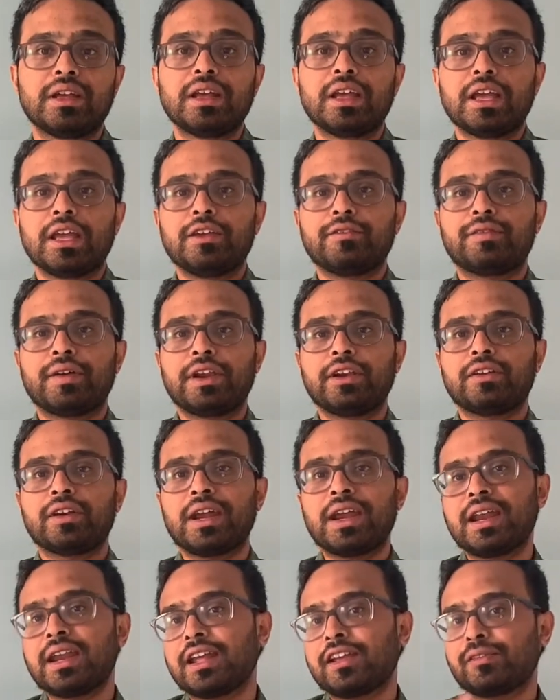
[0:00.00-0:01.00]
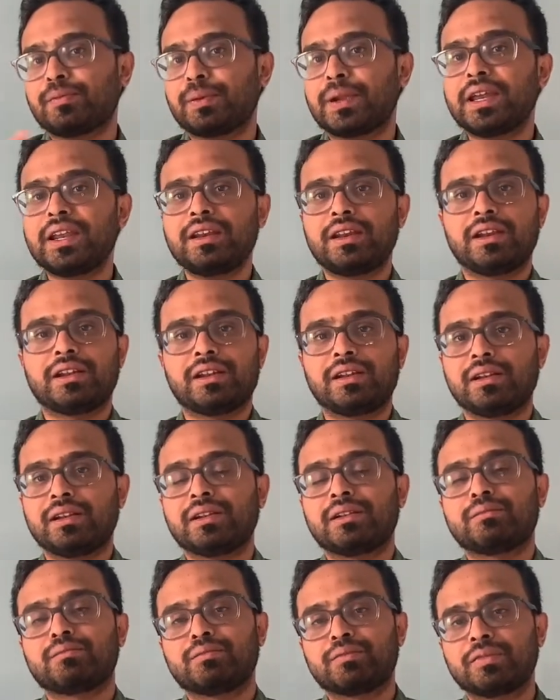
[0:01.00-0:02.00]
If I try and explain, it
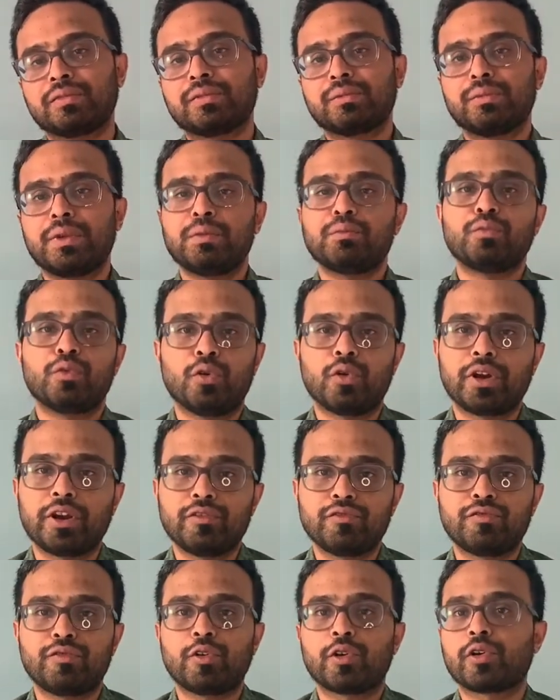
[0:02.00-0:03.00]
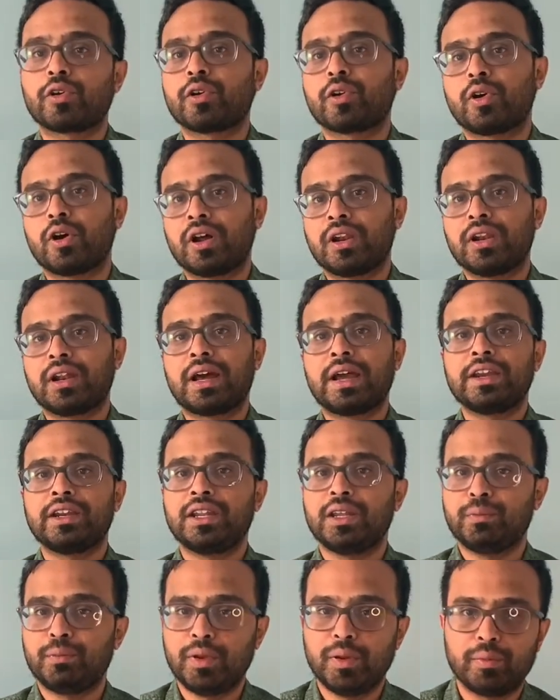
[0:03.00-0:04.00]
will be boring for
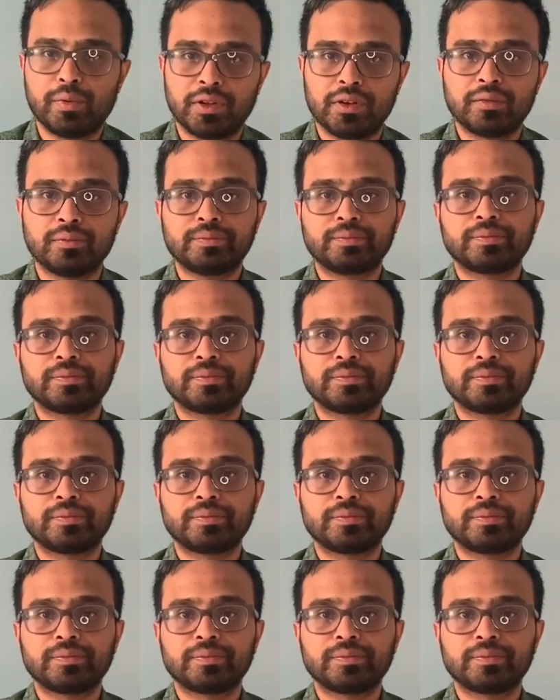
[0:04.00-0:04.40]
non-IT people.